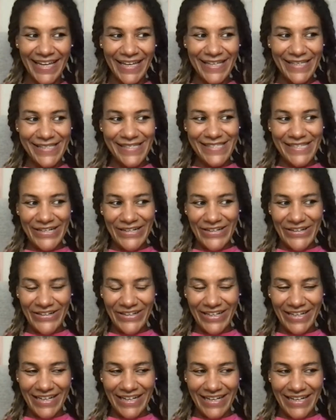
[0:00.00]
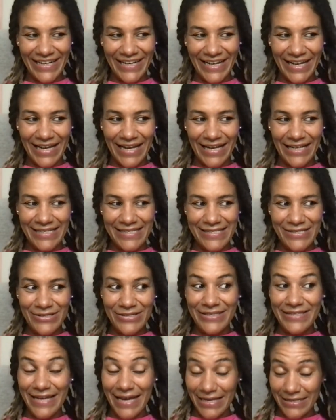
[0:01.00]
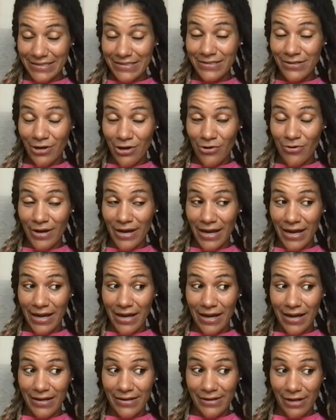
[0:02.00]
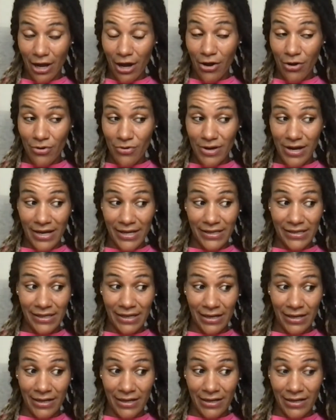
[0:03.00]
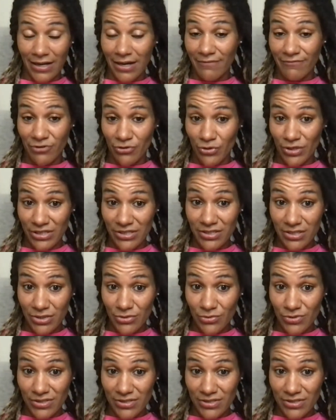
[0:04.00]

so so that now now i can i have no excuse